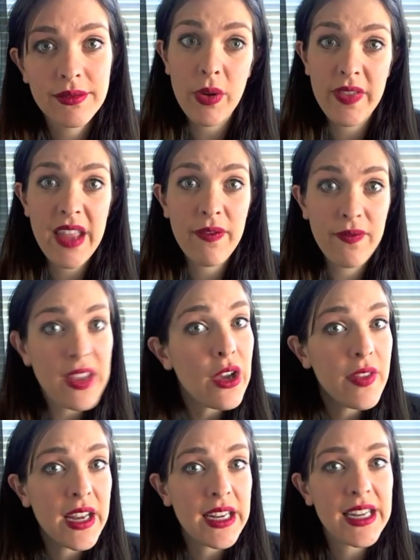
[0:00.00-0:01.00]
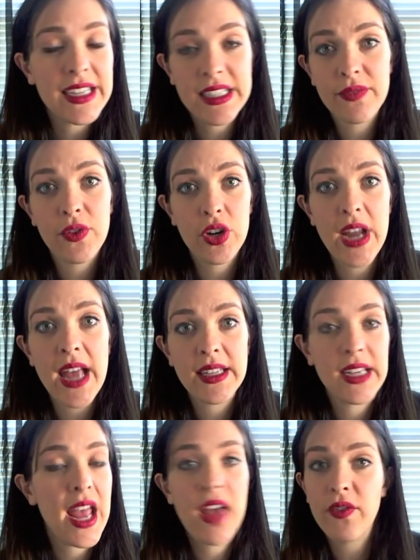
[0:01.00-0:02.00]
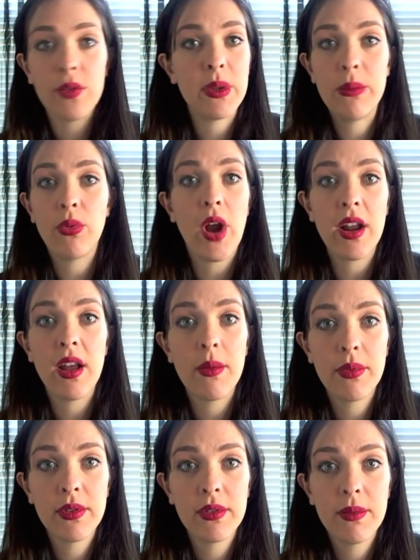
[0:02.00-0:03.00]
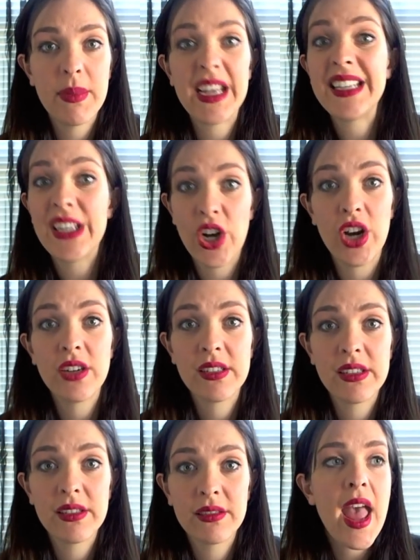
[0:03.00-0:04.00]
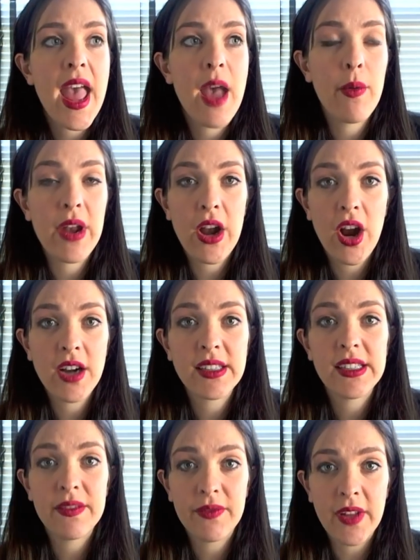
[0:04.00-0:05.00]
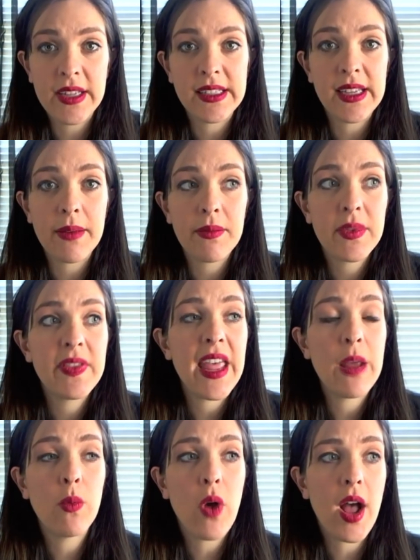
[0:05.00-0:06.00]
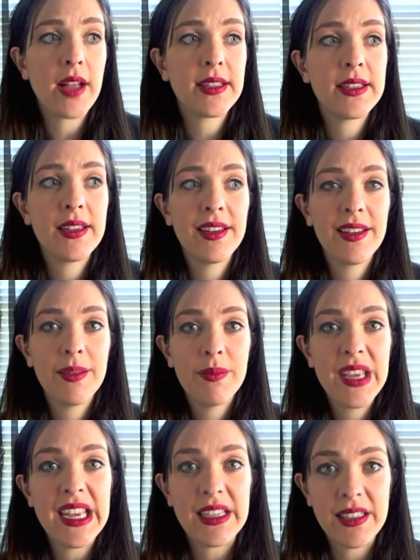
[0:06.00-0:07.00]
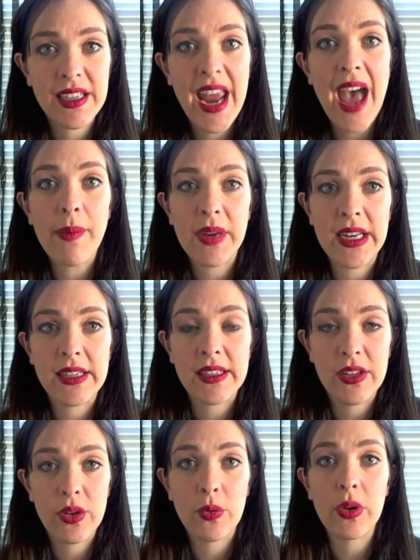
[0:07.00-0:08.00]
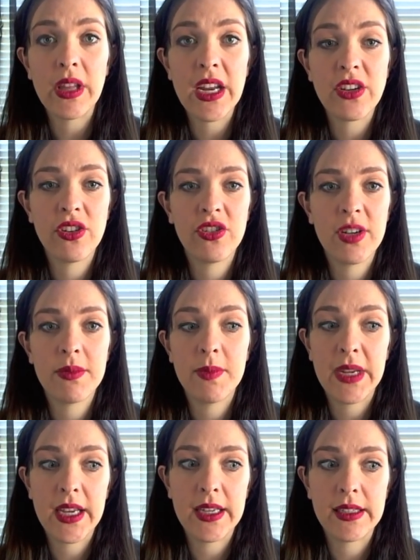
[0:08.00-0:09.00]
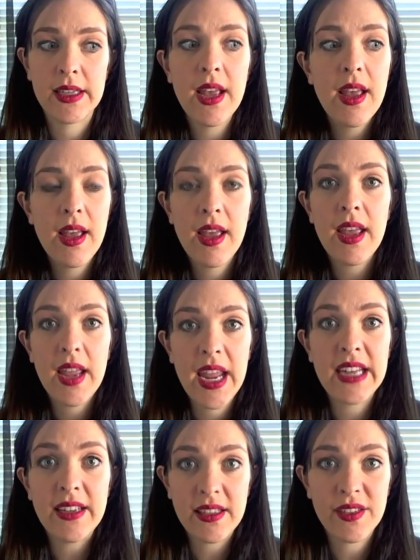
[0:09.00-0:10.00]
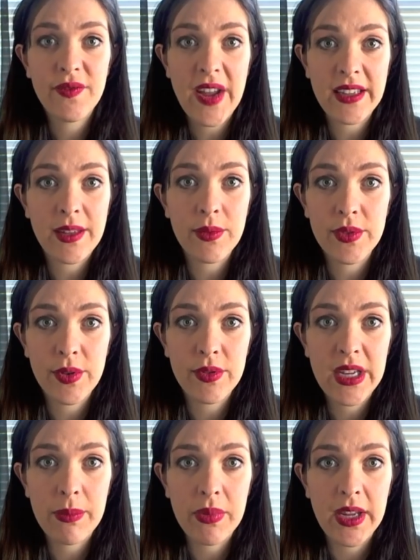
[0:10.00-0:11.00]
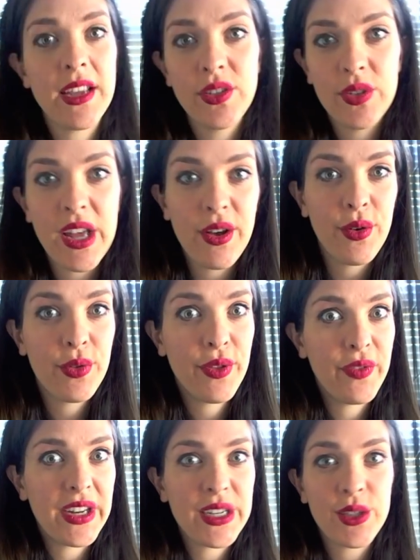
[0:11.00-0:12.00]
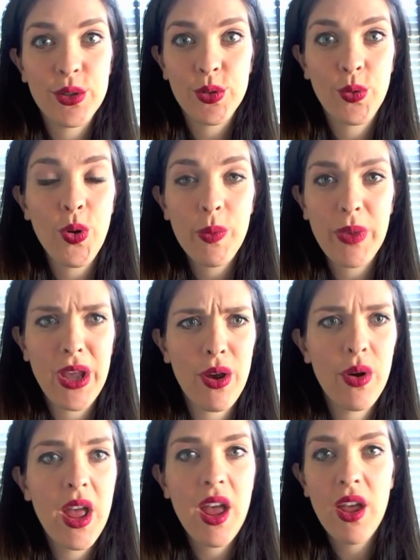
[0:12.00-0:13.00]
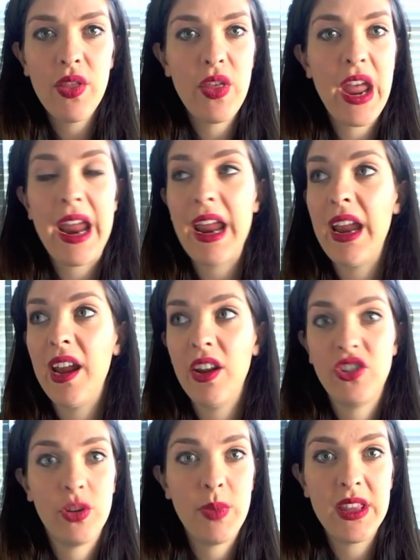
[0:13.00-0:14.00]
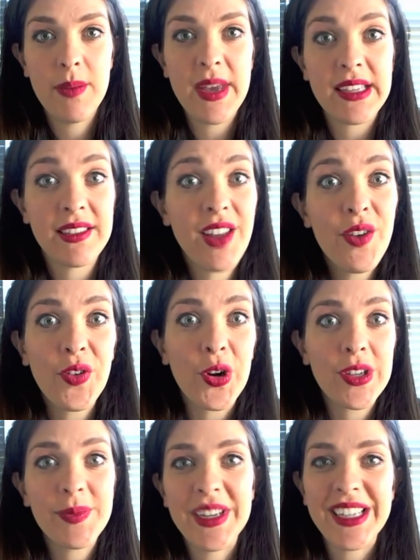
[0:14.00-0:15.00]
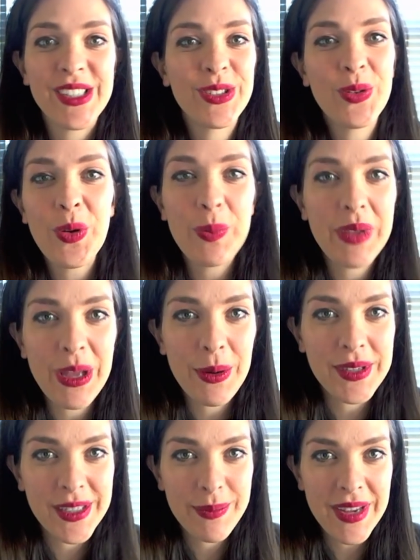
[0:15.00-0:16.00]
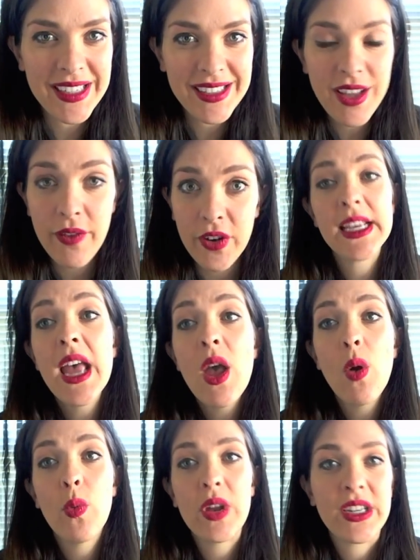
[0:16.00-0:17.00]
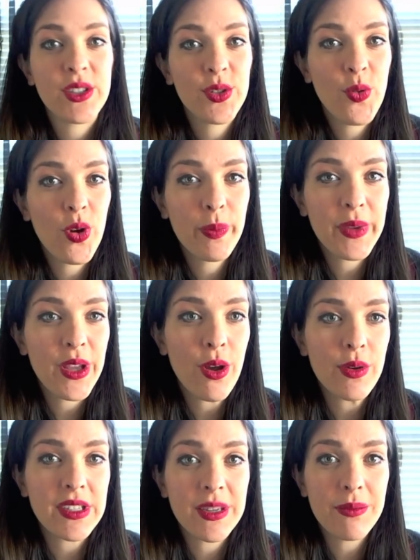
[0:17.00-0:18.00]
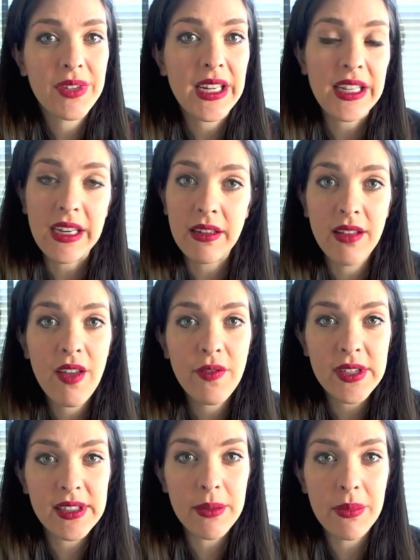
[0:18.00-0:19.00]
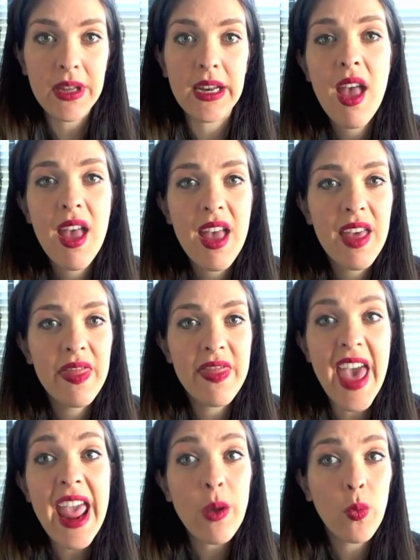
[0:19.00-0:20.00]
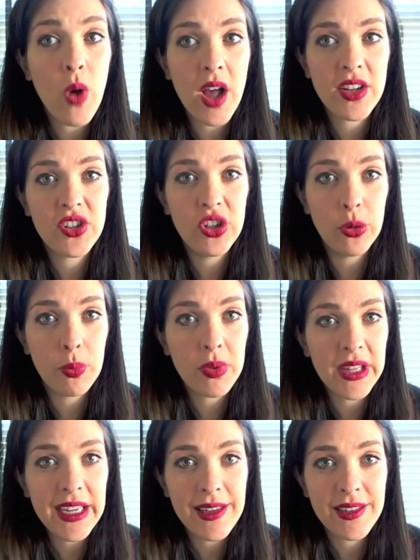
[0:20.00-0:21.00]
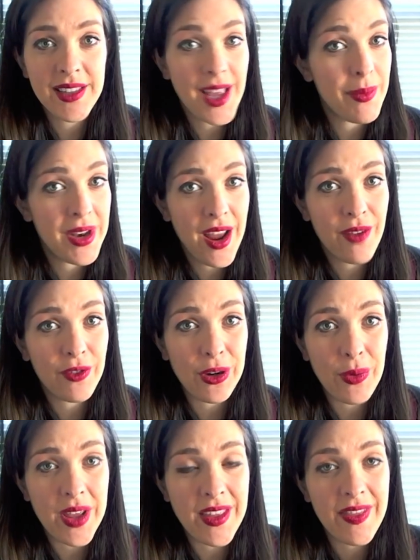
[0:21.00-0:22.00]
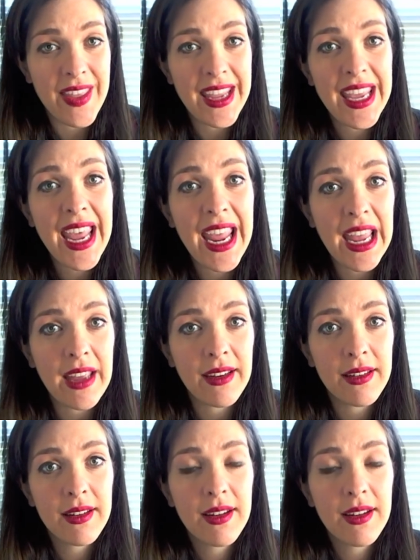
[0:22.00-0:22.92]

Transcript: What they feel they need is it for not to ever be brought up, because it hurts. And when it hurts, it floods them. They want peace and happiness in their relationships because it does affect them so deeply. So now the Venus and Scorpio, they should be the best lovers because Scorpio is the best lover. When a Scorpio is completely in love with somebody, they want to please them in every way that they can